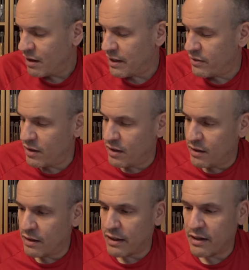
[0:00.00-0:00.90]
And
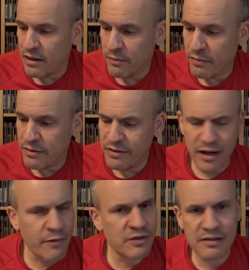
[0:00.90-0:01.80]
then
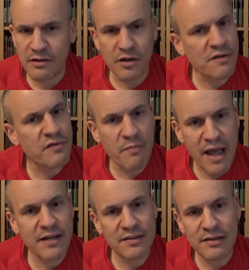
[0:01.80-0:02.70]
I was looking for
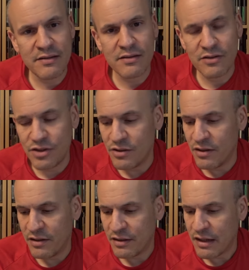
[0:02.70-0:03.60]
magazines this
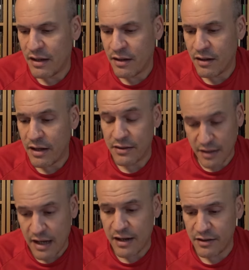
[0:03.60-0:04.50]
year at the
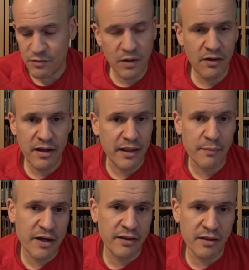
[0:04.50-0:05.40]
con as well. I like buying